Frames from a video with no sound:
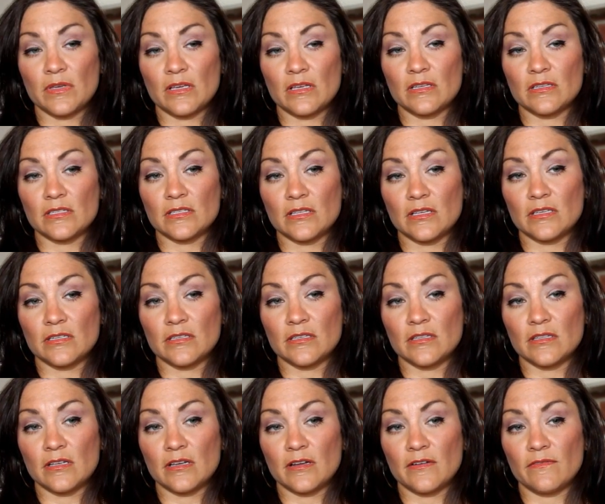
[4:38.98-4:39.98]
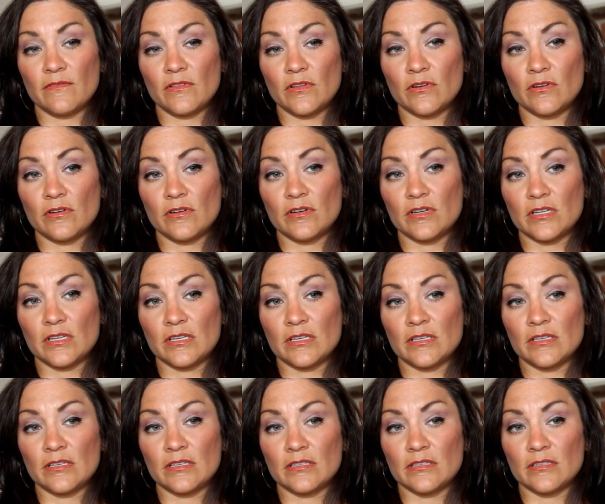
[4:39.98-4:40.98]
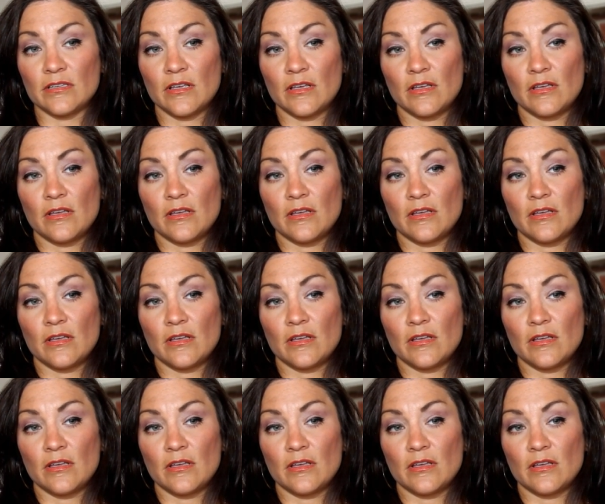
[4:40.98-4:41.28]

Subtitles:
biggest lesson that I've learned is